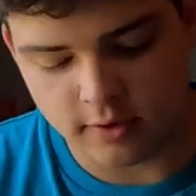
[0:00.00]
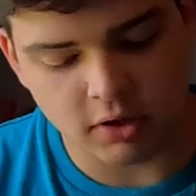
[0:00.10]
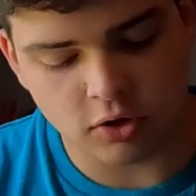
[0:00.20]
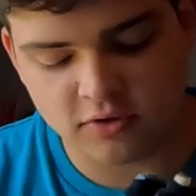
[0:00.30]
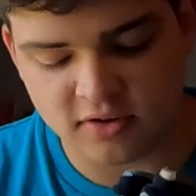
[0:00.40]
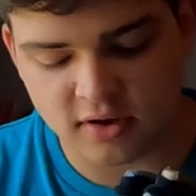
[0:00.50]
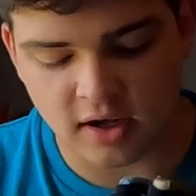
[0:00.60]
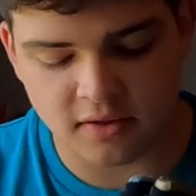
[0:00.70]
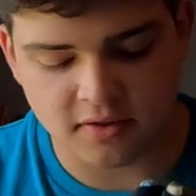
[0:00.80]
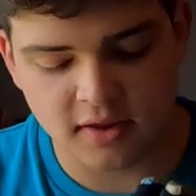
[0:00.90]
They use
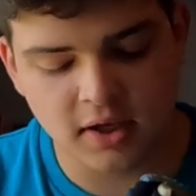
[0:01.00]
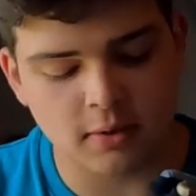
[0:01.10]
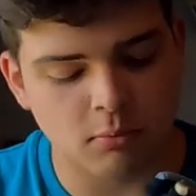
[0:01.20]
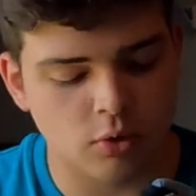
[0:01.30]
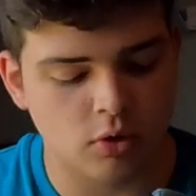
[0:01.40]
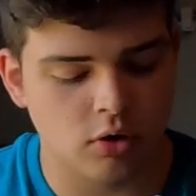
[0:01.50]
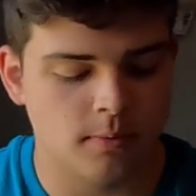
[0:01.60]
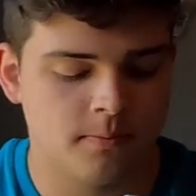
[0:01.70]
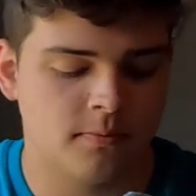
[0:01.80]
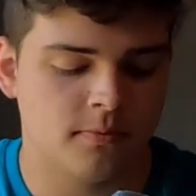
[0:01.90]
it, I think, in
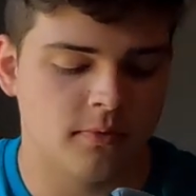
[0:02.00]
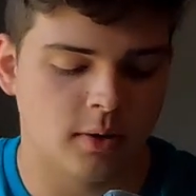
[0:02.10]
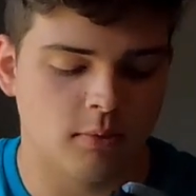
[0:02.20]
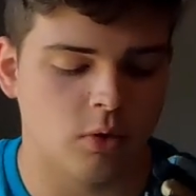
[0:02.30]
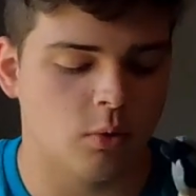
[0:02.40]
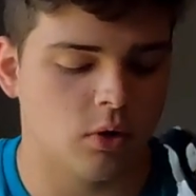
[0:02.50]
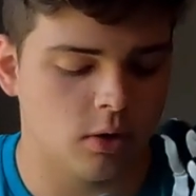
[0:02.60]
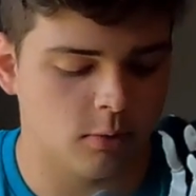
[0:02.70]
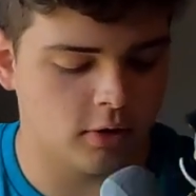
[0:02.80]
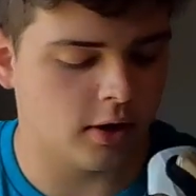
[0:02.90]
more
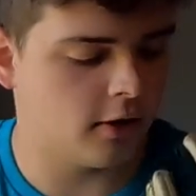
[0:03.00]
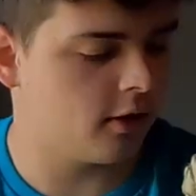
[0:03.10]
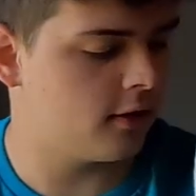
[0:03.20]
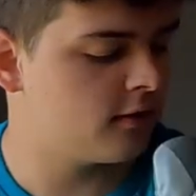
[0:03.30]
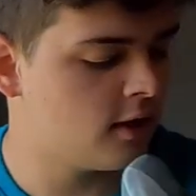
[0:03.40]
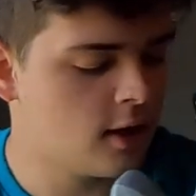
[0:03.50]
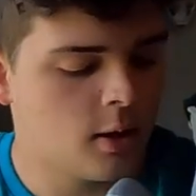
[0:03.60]
wearable areas.